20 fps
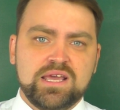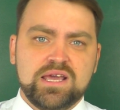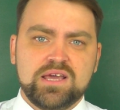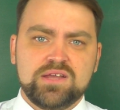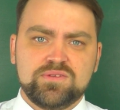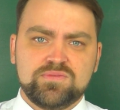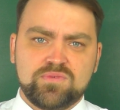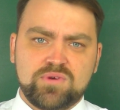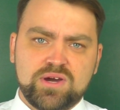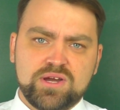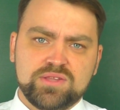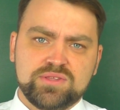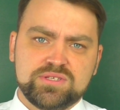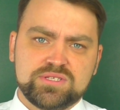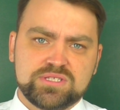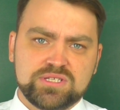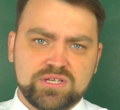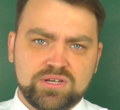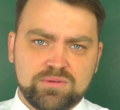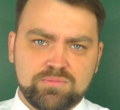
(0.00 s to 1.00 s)
and why
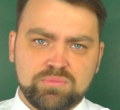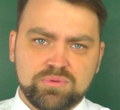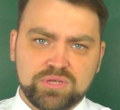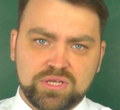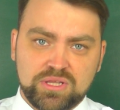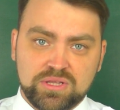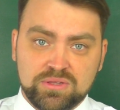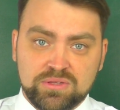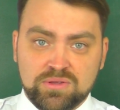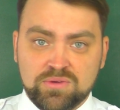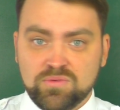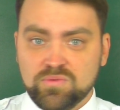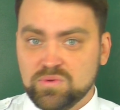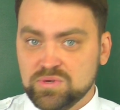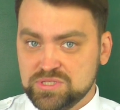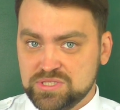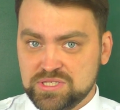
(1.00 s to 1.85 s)
this airplane was